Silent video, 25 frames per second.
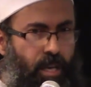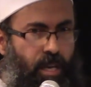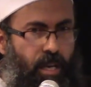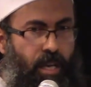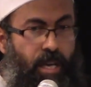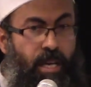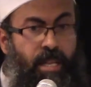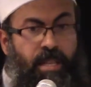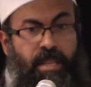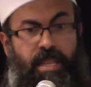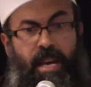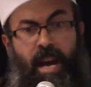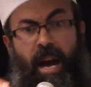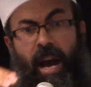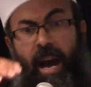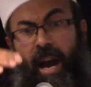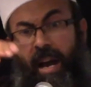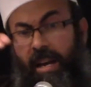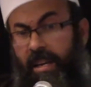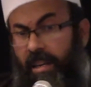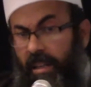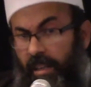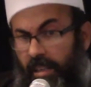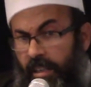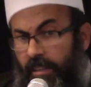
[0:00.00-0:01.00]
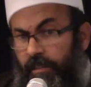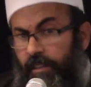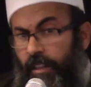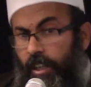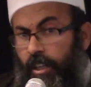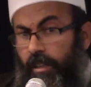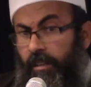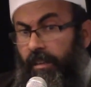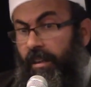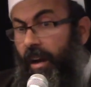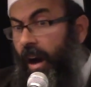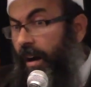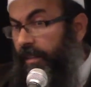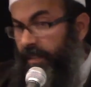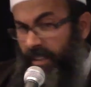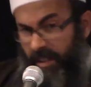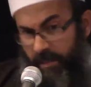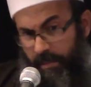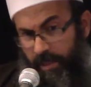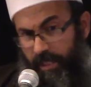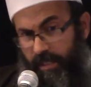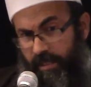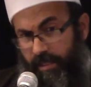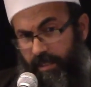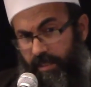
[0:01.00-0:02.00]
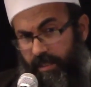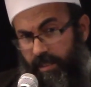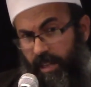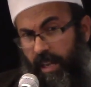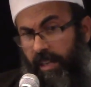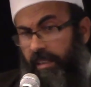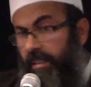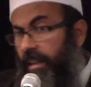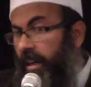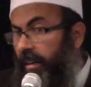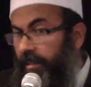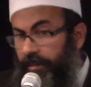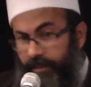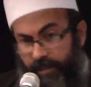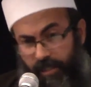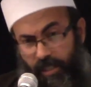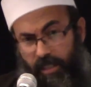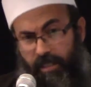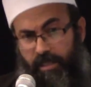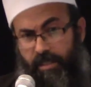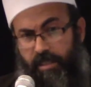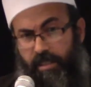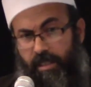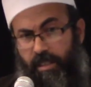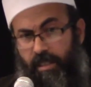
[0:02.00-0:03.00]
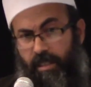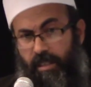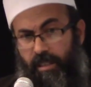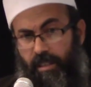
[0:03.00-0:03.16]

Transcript: In the higher level governments and countries